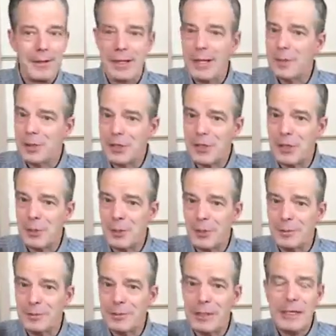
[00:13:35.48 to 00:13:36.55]
Keep it
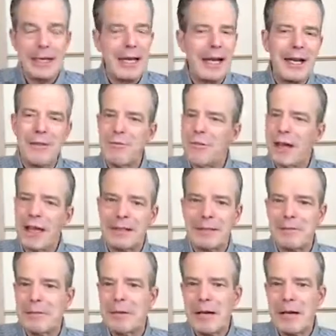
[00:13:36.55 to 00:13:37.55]
simple. And in fact,